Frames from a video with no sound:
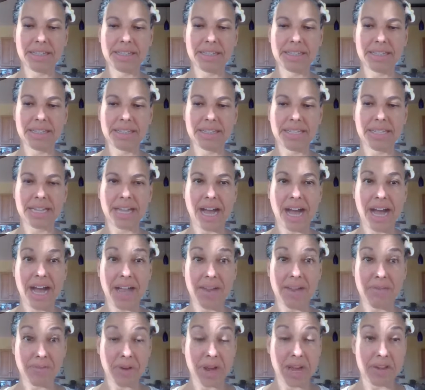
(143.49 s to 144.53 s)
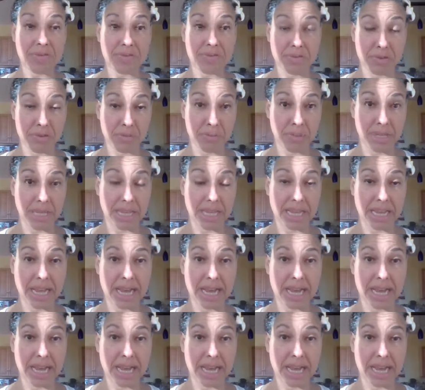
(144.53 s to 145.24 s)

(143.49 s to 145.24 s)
like, I find for me,